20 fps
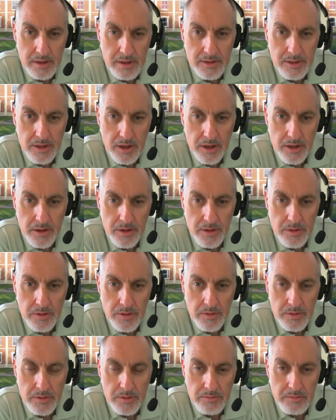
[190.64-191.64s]

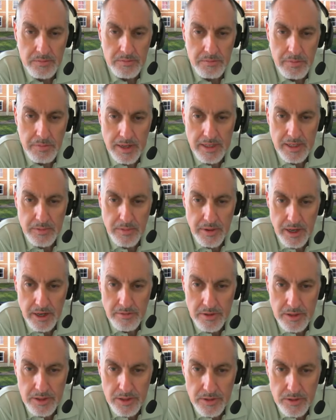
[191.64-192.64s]
So, back to my
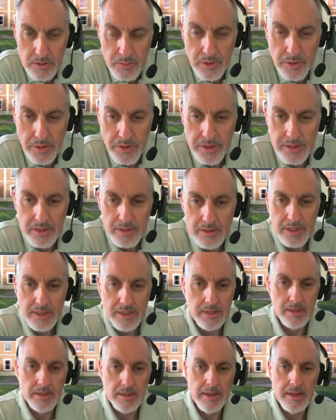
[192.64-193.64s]
original point, you
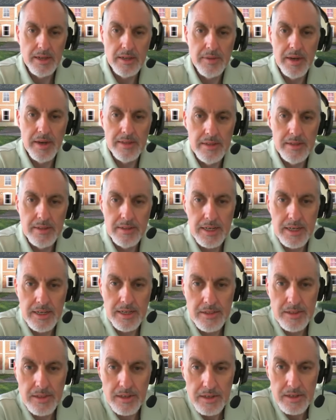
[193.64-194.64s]
need to think about the
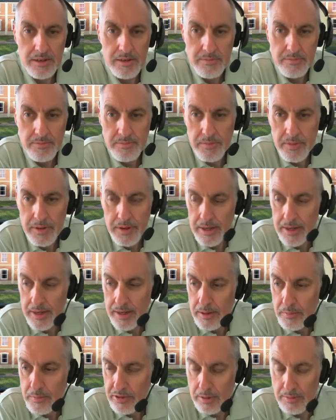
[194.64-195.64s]
things that
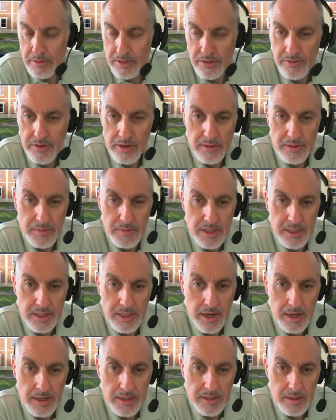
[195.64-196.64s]
um, perhaps you find a bit
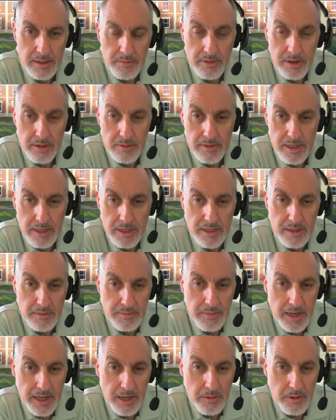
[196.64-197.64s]
challenging, perhaps things that
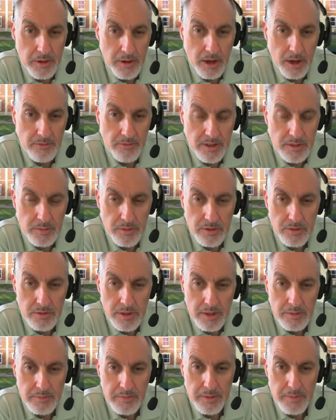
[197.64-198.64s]
make you uncomfortable.
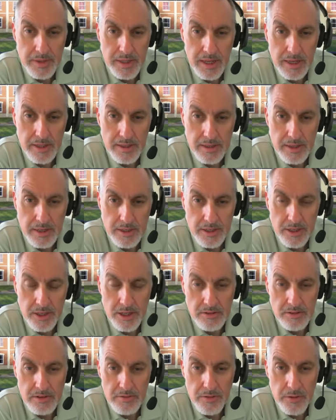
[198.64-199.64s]
Maybe they're the things that
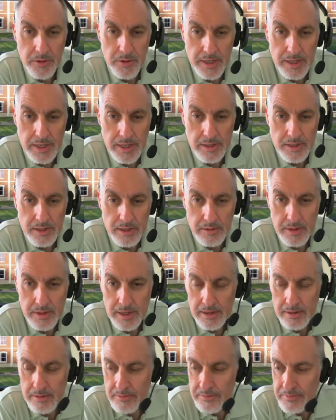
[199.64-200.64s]
you're avoiding
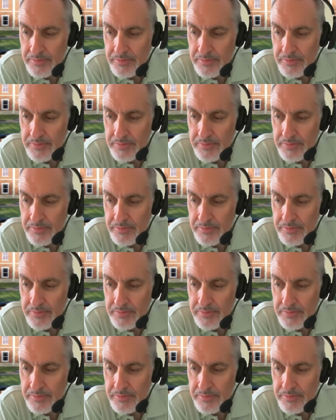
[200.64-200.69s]
doing